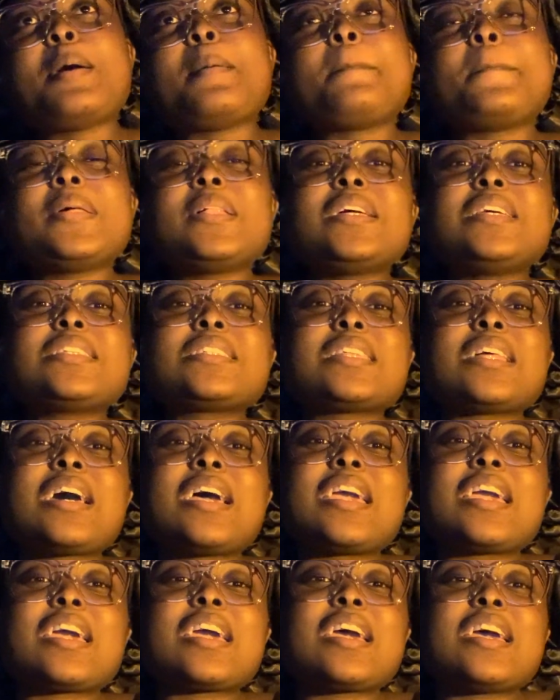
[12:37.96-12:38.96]
Billy's
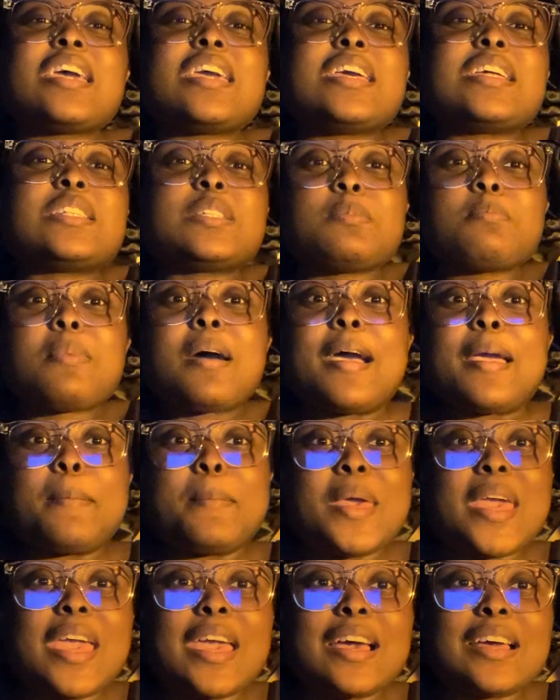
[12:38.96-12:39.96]
like, it's my
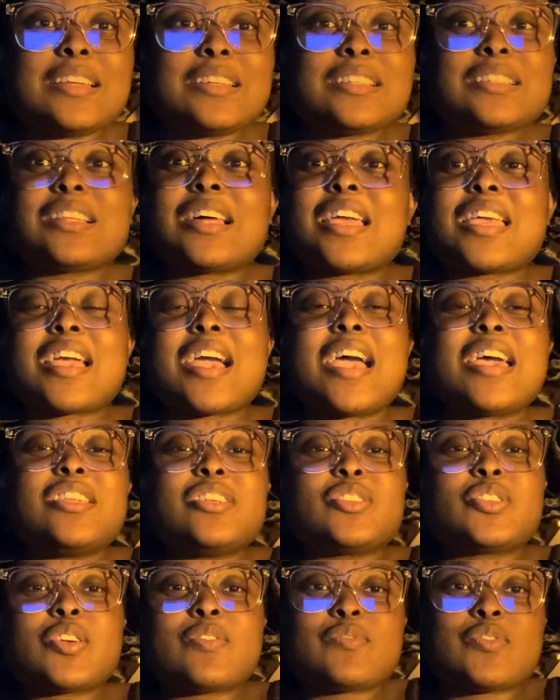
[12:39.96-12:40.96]
band. Like, I
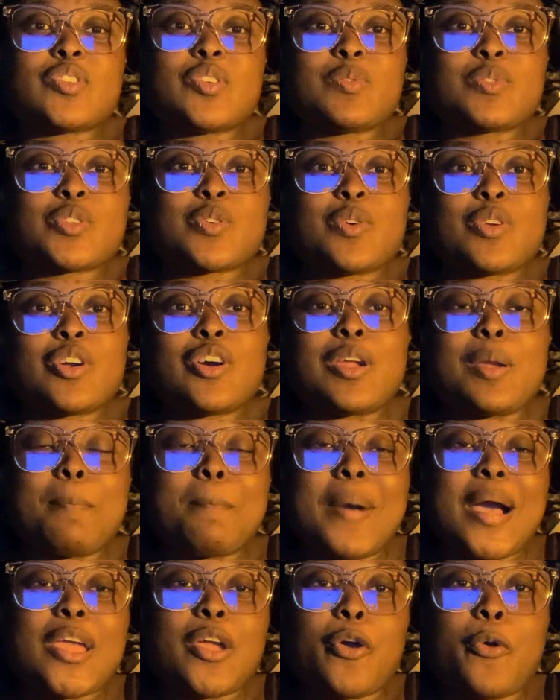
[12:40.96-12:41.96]
deserve to know what's going on in
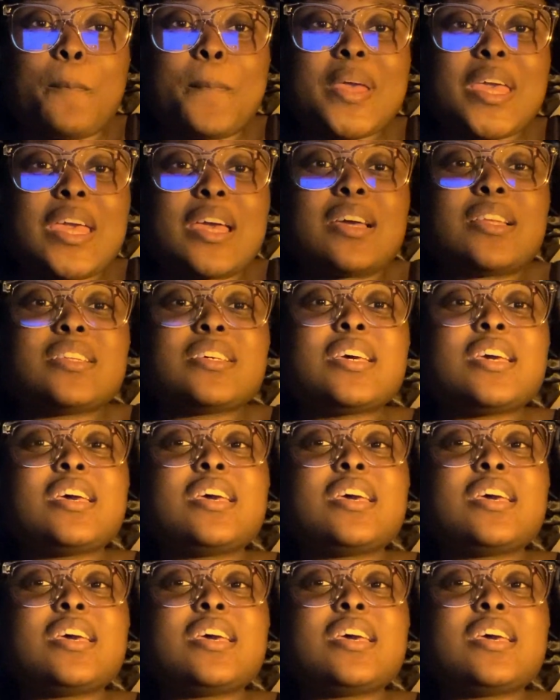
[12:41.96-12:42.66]
my own band.